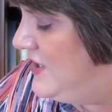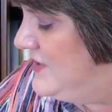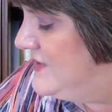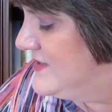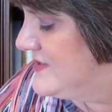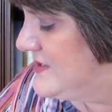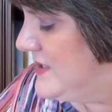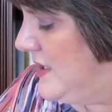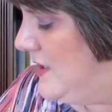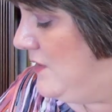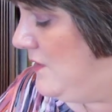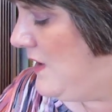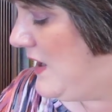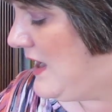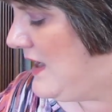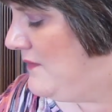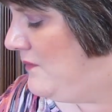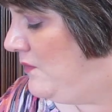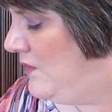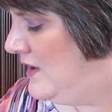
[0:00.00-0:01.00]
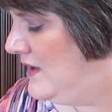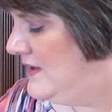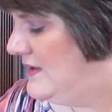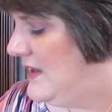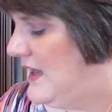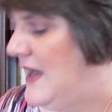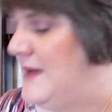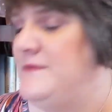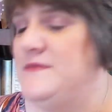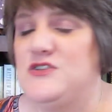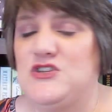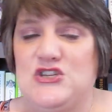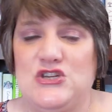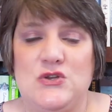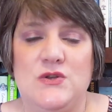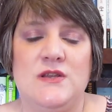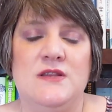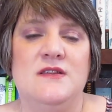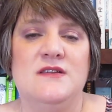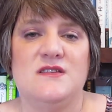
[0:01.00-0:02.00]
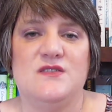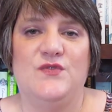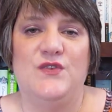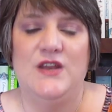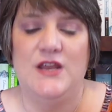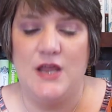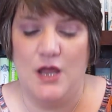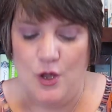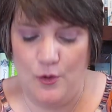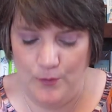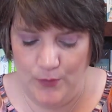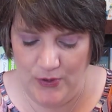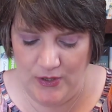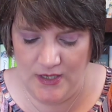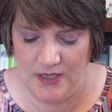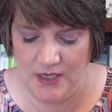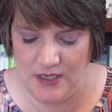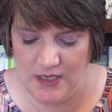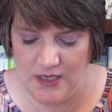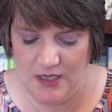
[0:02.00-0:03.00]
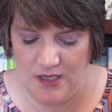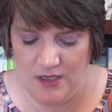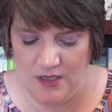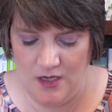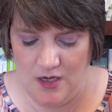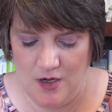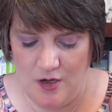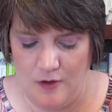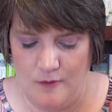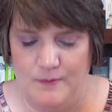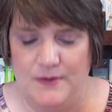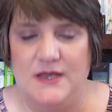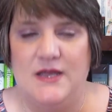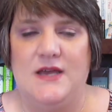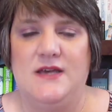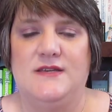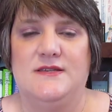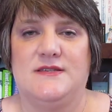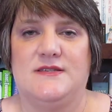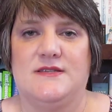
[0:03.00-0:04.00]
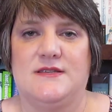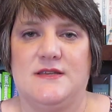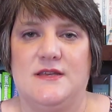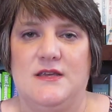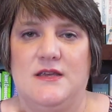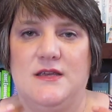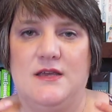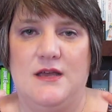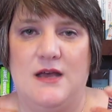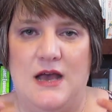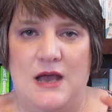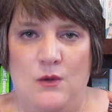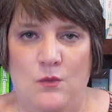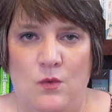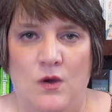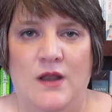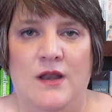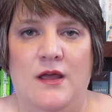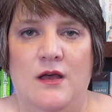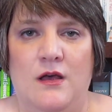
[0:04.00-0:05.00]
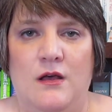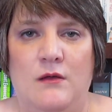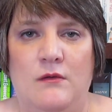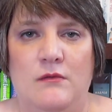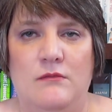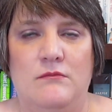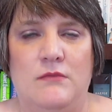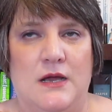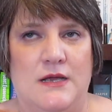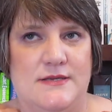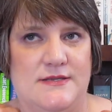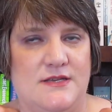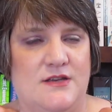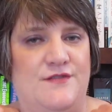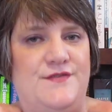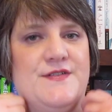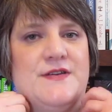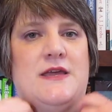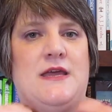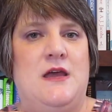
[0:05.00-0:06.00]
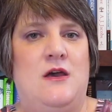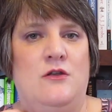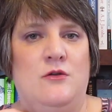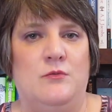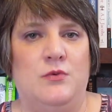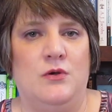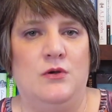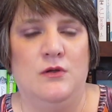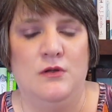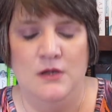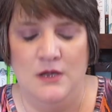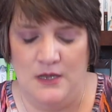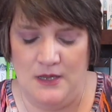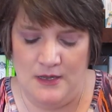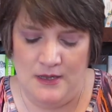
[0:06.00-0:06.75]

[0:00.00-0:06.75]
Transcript: So I'm shooting this video, putting it in here because I want to hold myself accountable,